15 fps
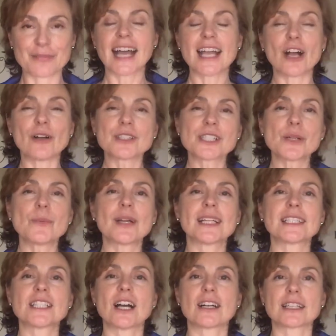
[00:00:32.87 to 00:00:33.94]
I also want
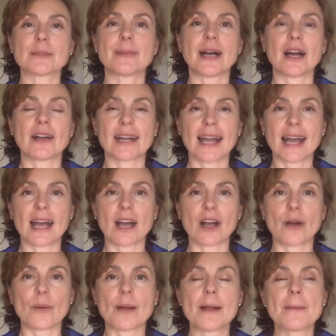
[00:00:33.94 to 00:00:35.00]
to talk about
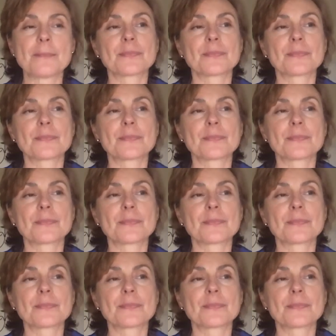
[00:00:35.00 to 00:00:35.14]
how